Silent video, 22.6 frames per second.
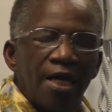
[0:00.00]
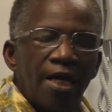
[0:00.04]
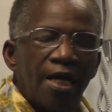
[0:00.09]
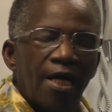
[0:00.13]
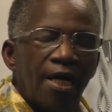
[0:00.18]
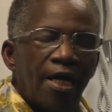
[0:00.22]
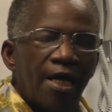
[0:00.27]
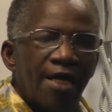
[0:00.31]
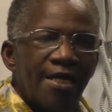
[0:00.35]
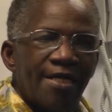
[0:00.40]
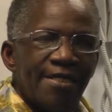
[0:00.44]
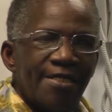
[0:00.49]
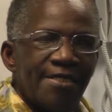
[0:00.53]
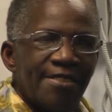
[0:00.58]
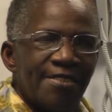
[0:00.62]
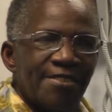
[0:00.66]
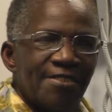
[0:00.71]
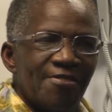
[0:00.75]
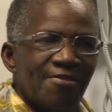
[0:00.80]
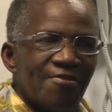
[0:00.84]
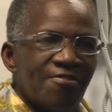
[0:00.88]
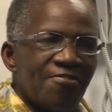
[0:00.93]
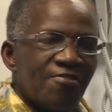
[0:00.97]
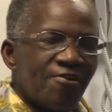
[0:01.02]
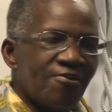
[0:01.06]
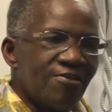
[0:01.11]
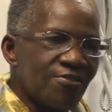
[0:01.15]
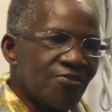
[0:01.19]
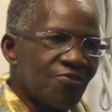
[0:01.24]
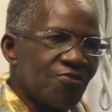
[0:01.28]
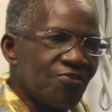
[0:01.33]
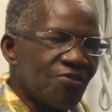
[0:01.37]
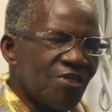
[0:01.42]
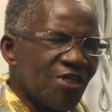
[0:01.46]
And
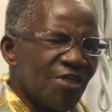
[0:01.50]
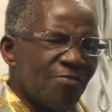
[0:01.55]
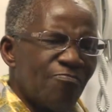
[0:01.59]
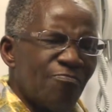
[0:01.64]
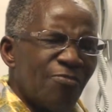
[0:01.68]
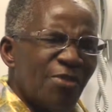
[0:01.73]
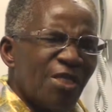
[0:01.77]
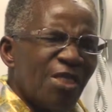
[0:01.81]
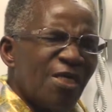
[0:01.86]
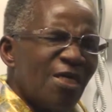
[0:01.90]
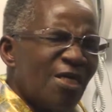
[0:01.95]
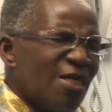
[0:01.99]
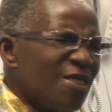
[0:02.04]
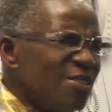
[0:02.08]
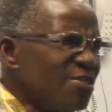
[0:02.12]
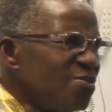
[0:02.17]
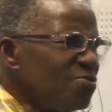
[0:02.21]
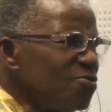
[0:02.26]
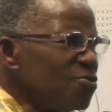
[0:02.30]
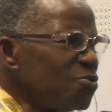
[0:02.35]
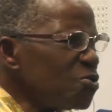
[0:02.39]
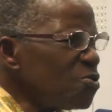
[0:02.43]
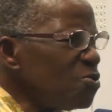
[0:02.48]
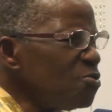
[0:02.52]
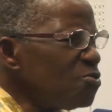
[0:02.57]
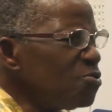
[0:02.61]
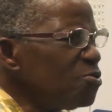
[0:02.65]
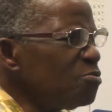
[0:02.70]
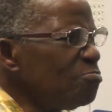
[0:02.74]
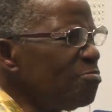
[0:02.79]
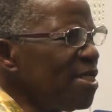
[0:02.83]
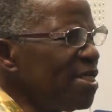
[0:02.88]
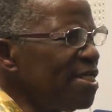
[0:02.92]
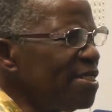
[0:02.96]
thus, I used to go to
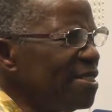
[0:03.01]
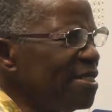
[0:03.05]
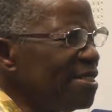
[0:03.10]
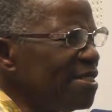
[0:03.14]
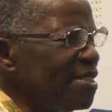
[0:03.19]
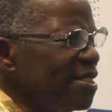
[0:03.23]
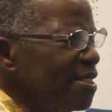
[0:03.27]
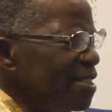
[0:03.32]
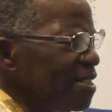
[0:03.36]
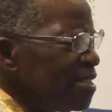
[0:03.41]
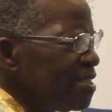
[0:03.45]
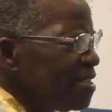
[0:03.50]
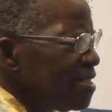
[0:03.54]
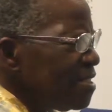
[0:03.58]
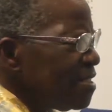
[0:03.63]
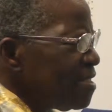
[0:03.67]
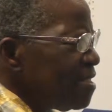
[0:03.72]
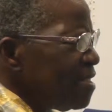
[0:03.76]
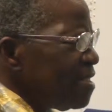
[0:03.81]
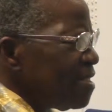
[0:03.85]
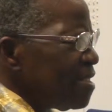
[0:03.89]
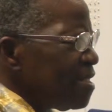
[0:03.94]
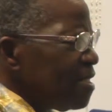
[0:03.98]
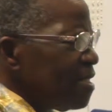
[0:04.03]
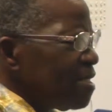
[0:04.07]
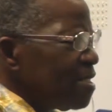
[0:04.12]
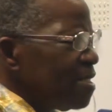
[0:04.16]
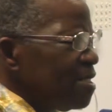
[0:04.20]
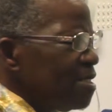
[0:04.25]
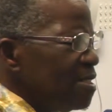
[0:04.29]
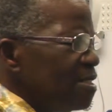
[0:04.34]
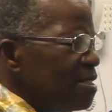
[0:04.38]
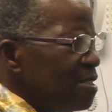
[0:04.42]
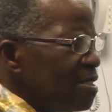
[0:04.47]
bed at night and thinking,
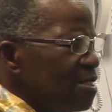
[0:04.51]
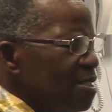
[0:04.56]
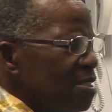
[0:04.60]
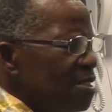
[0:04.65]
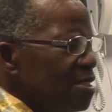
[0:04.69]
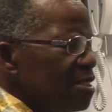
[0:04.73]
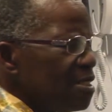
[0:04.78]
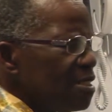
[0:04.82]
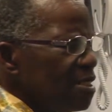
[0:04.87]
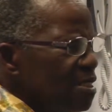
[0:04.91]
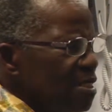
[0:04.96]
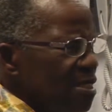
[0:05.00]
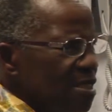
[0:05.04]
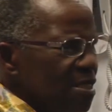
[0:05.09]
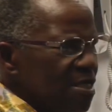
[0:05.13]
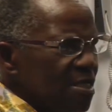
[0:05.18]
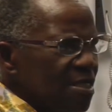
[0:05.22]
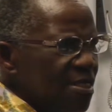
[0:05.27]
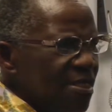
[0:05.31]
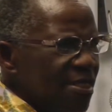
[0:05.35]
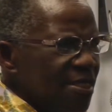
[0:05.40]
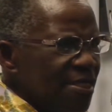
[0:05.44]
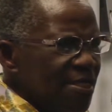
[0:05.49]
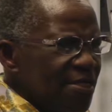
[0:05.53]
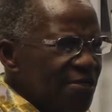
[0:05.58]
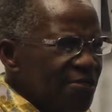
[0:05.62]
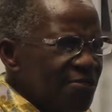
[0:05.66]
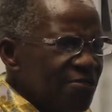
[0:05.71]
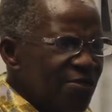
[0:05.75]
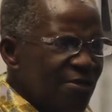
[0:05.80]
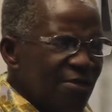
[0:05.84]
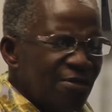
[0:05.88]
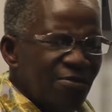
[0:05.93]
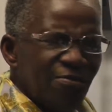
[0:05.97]

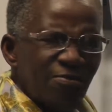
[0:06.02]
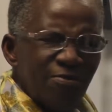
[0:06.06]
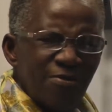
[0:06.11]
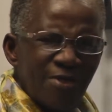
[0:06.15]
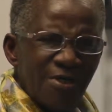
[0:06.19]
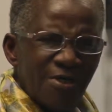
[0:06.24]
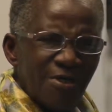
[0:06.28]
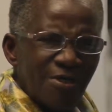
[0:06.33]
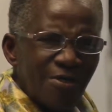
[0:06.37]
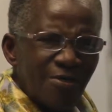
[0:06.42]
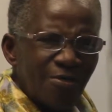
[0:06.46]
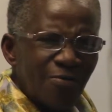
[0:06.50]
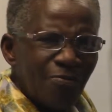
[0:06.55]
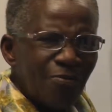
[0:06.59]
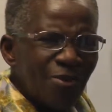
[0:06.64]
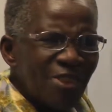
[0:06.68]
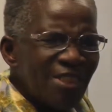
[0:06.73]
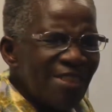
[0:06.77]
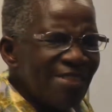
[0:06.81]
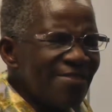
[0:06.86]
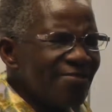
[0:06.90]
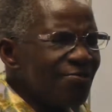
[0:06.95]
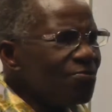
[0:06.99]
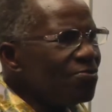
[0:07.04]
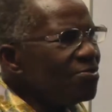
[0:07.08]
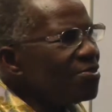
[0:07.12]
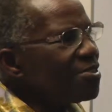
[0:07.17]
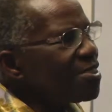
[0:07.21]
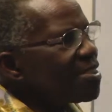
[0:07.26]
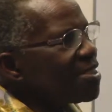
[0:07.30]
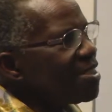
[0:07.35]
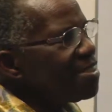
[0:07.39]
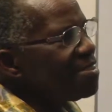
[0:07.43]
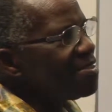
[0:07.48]
you know, what is all
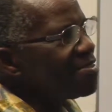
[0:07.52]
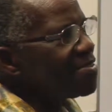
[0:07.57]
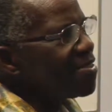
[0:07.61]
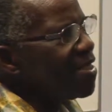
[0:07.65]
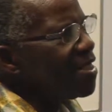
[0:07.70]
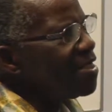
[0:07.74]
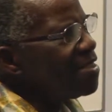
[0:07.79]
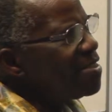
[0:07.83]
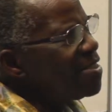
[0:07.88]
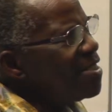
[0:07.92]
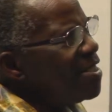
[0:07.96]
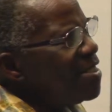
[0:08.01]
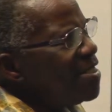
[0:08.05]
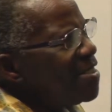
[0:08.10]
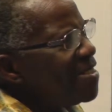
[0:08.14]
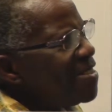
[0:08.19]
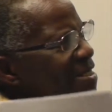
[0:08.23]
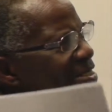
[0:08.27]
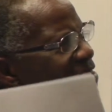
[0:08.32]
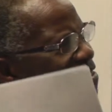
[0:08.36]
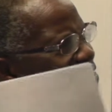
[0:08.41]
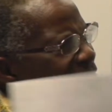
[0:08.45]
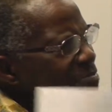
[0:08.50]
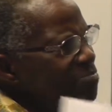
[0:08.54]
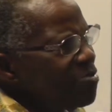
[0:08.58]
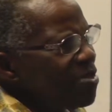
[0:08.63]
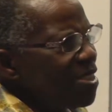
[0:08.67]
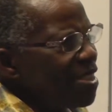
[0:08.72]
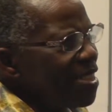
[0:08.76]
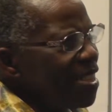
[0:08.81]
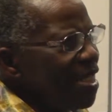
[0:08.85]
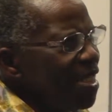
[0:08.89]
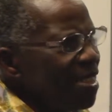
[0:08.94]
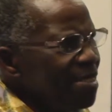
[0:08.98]
this? And then
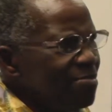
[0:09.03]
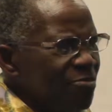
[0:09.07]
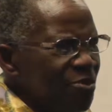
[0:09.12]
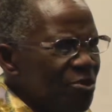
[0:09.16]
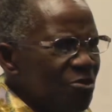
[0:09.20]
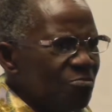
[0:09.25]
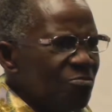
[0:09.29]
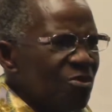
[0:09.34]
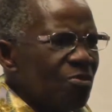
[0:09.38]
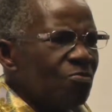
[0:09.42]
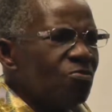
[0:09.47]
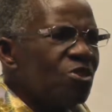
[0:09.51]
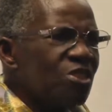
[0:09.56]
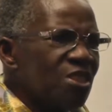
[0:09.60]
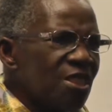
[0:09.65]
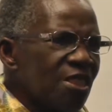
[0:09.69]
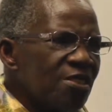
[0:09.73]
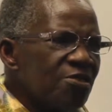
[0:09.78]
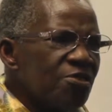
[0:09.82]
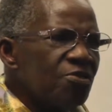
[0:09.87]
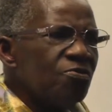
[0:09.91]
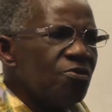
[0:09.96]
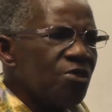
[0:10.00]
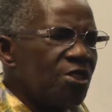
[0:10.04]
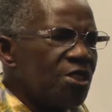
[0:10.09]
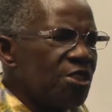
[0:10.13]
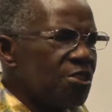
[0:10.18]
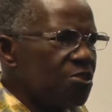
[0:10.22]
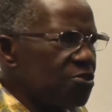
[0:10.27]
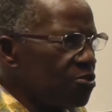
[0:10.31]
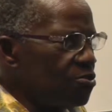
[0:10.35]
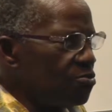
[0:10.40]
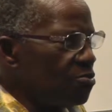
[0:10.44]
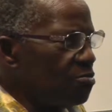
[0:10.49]
something came to me, what are you going
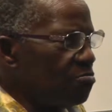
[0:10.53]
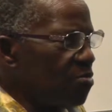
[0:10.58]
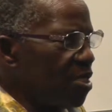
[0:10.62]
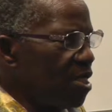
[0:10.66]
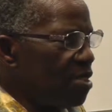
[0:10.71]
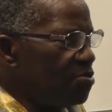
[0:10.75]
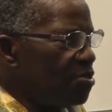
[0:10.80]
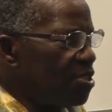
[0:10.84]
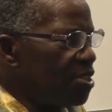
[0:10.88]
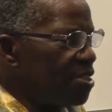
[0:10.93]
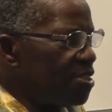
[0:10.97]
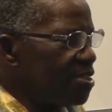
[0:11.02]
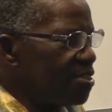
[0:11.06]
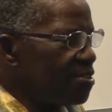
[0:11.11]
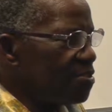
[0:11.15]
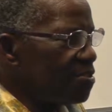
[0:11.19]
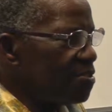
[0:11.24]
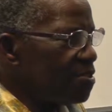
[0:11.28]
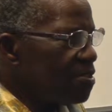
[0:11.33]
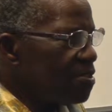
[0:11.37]
to do about it?